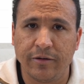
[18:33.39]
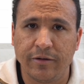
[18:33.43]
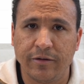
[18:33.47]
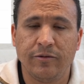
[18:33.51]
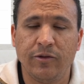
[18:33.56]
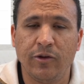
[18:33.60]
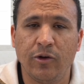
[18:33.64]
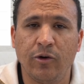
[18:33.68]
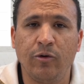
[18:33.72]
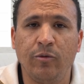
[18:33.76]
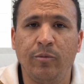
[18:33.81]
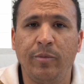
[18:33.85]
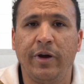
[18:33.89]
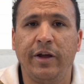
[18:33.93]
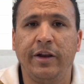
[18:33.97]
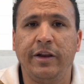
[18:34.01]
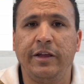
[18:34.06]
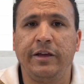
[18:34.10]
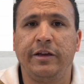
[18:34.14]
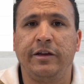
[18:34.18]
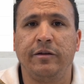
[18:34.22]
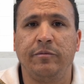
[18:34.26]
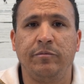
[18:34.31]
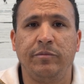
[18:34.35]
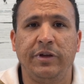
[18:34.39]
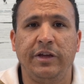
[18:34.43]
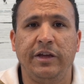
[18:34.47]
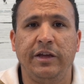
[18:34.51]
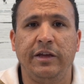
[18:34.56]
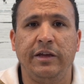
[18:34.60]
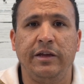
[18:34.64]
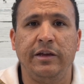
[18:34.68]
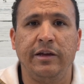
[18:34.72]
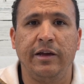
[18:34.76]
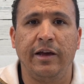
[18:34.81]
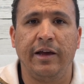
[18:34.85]
Nobody can
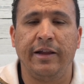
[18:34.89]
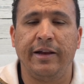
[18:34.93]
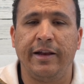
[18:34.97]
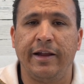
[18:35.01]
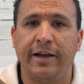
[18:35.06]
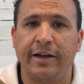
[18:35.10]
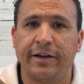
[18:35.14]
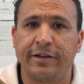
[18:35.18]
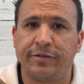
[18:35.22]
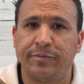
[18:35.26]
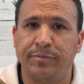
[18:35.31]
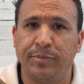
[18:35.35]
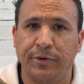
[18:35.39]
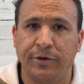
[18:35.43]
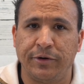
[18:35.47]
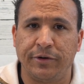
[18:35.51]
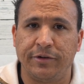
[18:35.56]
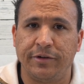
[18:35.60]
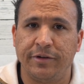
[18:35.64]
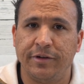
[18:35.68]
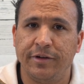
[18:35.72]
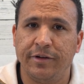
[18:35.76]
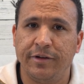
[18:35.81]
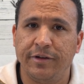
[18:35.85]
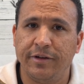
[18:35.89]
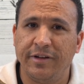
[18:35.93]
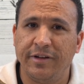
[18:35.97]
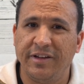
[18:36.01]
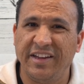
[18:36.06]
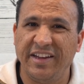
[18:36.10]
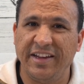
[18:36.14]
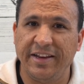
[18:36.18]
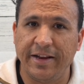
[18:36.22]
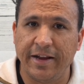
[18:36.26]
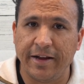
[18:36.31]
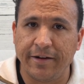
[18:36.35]
be an expert
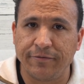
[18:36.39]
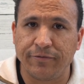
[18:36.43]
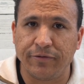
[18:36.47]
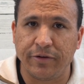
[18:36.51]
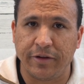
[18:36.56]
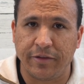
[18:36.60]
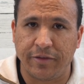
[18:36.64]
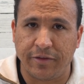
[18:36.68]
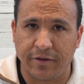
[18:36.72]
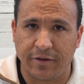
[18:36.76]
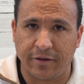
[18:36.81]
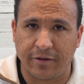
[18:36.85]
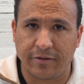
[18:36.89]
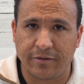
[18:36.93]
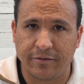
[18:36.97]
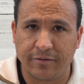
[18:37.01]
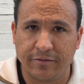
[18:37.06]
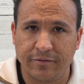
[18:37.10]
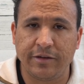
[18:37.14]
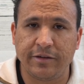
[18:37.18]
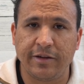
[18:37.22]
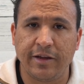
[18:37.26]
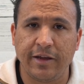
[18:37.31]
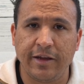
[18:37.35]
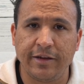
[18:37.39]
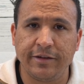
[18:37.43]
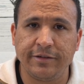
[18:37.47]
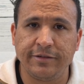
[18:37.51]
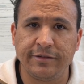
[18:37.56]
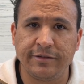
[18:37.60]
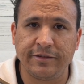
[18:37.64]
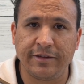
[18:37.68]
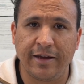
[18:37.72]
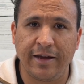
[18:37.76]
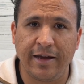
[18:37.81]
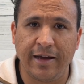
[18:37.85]
in everything. It
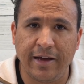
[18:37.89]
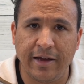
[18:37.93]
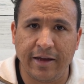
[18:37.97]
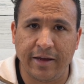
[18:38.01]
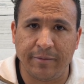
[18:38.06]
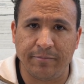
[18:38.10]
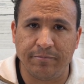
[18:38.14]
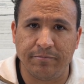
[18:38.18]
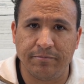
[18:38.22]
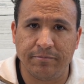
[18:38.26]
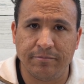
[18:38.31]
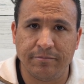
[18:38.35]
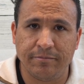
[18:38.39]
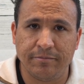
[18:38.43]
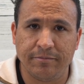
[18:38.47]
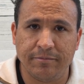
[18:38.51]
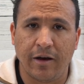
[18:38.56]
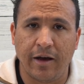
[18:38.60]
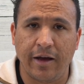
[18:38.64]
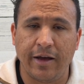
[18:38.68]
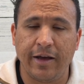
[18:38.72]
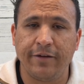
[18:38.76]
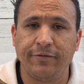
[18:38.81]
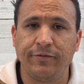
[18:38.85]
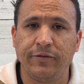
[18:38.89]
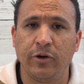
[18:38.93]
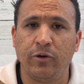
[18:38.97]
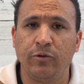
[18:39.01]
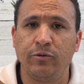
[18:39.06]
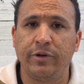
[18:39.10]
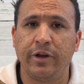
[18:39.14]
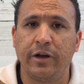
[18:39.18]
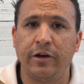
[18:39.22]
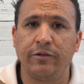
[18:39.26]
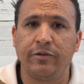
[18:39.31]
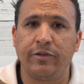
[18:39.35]
takes time. I have no
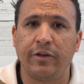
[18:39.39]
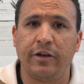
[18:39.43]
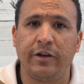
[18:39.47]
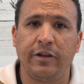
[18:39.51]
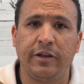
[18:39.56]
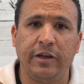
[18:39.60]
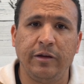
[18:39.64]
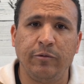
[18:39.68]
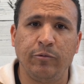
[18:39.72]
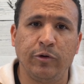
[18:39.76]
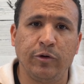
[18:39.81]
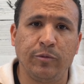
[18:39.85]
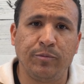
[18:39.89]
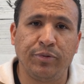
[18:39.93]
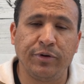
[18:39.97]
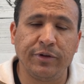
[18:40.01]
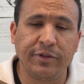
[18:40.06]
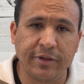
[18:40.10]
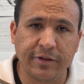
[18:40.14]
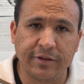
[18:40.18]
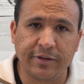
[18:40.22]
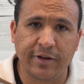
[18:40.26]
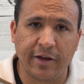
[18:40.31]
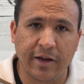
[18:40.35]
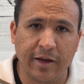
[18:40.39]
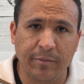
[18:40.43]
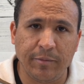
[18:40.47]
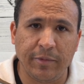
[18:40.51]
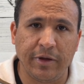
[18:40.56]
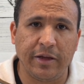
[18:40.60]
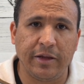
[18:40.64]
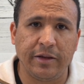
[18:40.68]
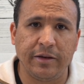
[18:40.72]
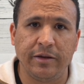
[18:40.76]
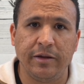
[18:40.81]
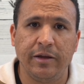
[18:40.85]
doubt that he will put the time
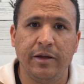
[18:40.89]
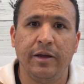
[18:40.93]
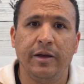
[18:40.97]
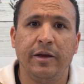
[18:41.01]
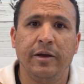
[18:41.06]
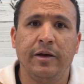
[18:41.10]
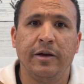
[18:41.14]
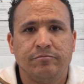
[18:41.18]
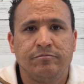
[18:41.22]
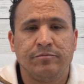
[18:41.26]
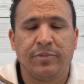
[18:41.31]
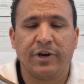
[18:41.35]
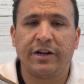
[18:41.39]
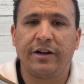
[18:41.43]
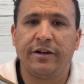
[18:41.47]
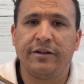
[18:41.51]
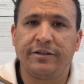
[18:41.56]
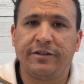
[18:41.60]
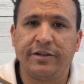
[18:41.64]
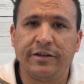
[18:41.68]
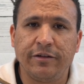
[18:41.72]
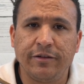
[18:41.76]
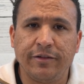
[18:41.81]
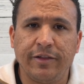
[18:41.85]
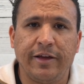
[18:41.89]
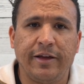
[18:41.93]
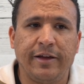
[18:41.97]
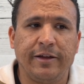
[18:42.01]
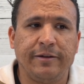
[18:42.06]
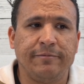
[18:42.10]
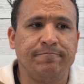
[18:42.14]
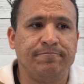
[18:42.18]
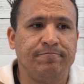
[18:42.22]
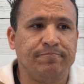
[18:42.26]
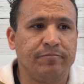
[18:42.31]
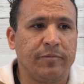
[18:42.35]
in, but until
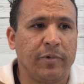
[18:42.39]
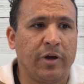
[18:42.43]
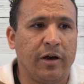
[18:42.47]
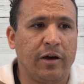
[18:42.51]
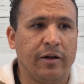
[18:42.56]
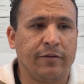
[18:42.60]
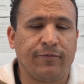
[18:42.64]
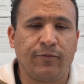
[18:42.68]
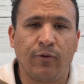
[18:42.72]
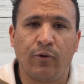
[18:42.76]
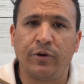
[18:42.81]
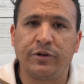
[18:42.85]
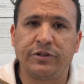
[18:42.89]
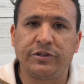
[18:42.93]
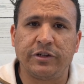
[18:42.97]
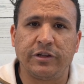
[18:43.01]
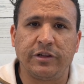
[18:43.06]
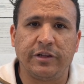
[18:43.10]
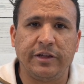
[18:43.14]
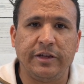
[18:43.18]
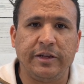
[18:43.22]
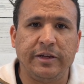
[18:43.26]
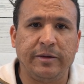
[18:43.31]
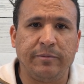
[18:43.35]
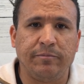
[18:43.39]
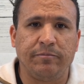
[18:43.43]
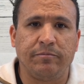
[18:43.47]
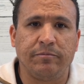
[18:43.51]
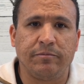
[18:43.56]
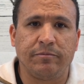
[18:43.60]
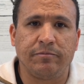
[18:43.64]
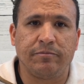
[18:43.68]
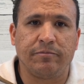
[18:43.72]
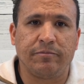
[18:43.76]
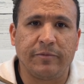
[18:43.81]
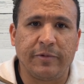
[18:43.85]
then, unfortunately,
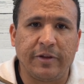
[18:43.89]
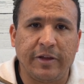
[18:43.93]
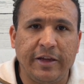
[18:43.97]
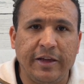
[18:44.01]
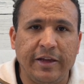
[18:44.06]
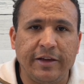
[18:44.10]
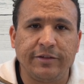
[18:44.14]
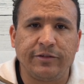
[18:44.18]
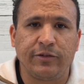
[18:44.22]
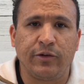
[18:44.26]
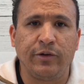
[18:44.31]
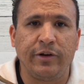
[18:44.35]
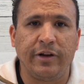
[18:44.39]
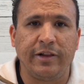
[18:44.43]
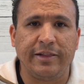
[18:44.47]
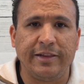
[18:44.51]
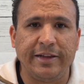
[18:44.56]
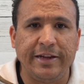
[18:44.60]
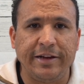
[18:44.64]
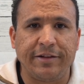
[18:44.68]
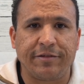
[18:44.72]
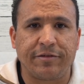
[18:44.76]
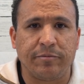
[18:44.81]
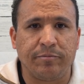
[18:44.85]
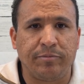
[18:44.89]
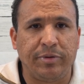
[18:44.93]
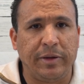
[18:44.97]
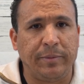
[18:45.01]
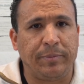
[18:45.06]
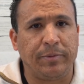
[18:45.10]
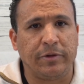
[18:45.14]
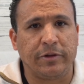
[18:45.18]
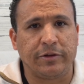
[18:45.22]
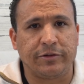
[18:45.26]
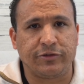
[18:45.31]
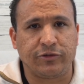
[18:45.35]
he is going to lead some
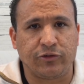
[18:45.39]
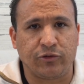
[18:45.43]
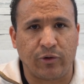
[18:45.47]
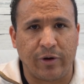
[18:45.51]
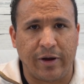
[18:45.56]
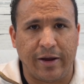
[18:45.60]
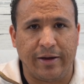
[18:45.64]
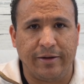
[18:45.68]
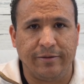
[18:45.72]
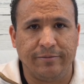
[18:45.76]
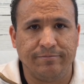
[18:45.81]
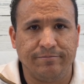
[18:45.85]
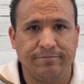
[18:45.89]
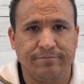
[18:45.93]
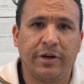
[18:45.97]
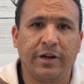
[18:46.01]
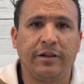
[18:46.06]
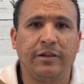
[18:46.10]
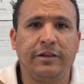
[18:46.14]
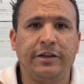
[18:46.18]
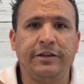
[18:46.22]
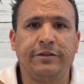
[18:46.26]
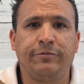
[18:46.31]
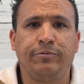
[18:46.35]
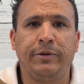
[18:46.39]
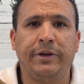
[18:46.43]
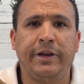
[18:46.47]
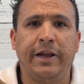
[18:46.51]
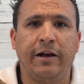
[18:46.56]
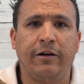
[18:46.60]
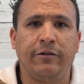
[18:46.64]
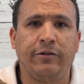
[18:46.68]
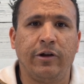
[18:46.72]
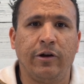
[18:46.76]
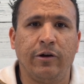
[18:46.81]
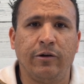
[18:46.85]
people astray. But at least we
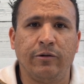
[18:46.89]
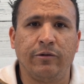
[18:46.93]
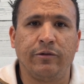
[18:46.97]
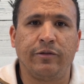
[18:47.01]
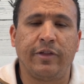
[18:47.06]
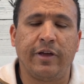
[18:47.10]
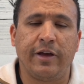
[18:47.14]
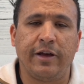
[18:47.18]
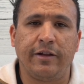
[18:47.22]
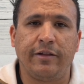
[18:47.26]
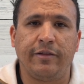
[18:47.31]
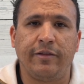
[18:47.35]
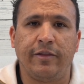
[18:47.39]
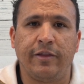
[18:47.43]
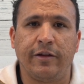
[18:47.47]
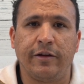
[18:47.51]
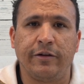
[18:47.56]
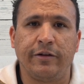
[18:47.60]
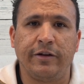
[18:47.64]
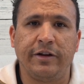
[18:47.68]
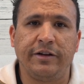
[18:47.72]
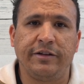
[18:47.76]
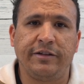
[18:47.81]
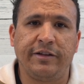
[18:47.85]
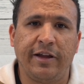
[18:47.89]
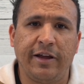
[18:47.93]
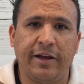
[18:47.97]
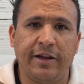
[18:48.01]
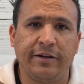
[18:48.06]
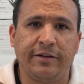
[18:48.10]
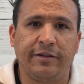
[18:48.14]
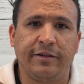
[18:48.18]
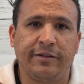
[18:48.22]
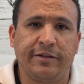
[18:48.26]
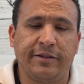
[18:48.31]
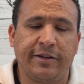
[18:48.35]
now know that their
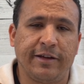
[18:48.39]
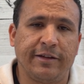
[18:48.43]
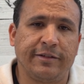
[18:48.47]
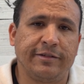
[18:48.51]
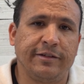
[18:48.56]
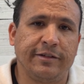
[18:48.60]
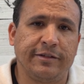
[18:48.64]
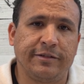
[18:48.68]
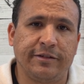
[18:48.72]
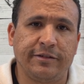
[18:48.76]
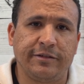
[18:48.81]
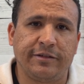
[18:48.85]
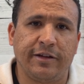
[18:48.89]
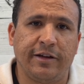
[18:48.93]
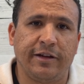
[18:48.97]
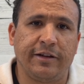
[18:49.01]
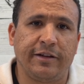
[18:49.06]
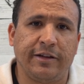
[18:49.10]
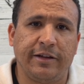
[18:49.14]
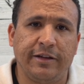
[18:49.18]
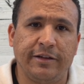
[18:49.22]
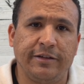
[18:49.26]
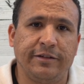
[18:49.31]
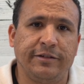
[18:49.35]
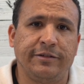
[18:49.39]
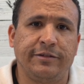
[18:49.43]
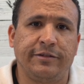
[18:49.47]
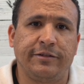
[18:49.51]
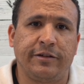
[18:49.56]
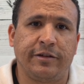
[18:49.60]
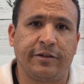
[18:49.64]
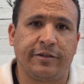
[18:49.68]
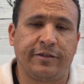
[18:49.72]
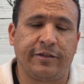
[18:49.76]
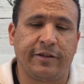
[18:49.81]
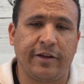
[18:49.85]
intent, Tesla's intent, is
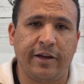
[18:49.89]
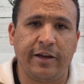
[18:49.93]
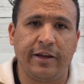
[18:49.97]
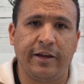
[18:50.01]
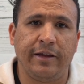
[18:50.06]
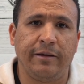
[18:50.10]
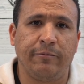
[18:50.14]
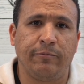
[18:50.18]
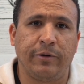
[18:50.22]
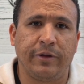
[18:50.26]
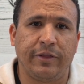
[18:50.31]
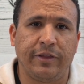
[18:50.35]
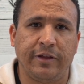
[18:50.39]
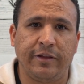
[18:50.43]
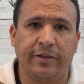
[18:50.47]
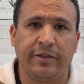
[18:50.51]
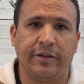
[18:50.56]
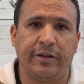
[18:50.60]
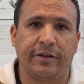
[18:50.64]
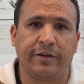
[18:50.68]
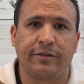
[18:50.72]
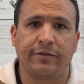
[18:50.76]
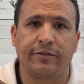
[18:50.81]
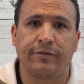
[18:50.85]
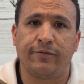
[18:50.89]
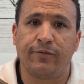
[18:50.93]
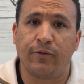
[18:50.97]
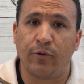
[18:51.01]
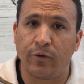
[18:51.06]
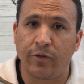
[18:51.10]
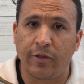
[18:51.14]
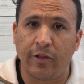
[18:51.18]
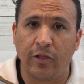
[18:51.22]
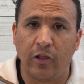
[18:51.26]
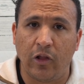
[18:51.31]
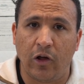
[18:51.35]
to stay within this
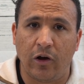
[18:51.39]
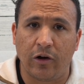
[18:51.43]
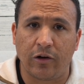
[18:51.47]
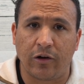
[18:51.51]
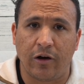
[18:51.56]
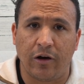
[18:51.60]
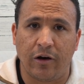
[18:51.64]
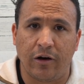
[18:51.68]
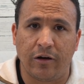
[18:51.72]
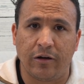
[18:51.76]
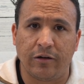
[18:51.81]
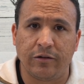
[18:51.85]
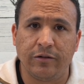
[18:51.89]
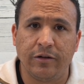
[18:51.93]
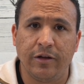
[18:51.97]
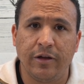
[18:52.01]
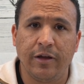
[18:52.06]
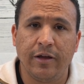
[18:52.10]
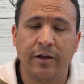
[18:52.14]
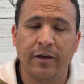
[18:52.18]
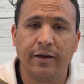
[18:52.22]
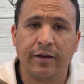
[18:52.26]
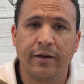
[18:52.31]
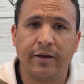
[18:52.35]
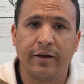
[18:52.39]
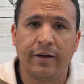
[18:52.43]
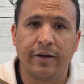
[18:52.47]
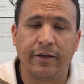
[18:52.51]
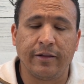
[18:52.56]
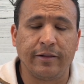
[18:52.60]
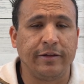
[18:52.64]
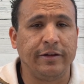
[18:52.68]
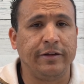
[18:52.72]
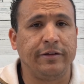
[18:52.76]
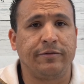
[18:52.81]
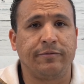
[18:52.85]
for the long haul, at
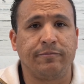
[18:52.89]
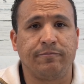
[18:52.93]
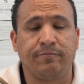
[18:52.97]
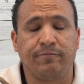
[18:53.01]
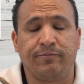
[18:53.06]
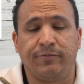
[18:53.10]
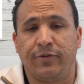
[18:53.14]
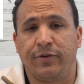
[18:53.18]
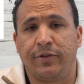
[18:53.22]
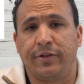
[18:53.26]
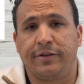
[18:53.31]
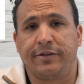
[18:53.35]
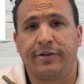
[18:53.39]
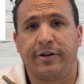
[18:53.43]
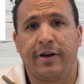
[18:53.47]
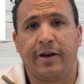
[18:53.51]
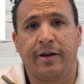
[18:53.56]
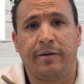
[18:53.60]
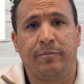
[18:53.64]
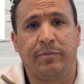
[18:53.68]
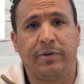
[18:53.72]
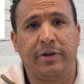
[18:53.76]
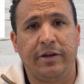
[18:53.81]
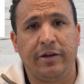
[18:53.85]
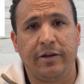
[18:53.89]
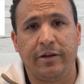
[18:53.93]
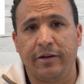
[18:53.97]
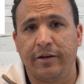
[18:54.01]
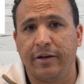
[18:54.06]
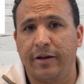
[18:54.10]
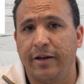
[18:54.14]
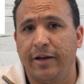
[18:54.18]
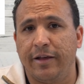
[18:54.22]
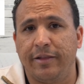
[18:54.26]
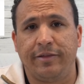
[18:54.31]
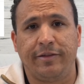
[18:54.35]
least for the time
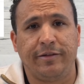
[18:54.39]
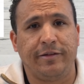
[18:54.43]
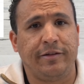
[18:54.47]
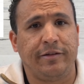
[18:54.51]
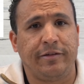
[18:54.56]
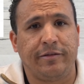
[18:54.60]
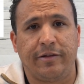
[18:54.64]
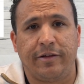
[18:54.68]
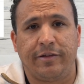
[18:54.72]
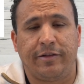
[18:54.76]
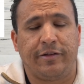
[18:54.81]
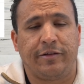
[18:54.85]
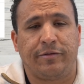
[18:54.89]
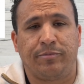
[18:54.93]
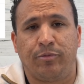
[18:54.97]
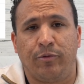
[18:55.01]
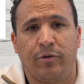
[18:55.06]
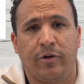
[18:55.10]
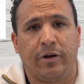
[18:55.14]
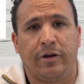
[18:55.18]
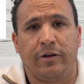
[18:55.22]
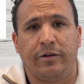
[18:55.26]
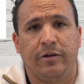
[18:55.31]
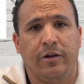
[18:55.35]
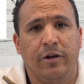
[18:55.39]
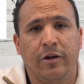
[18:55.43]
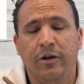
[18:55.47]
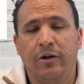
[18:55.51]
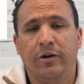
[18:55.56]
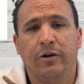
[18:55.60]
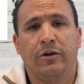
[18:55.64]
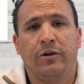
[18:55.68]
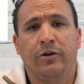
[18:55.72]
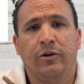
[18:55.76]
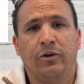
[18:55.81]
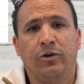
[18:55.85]
being. At this point,
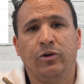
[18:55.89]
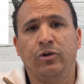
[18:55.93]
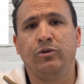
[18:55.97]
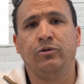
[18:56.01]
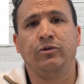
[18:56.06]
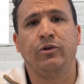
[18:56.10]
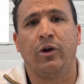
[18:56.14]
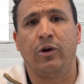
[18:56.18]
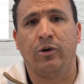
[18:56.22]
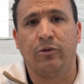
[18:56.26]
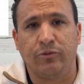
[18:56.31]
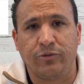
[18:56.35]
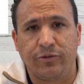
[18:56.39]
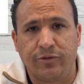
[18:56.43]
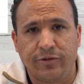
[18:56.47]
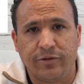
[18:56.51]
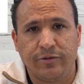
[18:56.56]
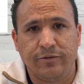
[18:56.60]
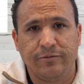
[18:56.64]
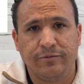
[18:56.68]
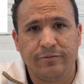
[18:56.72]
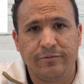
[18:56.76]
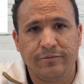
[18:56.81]
who knows?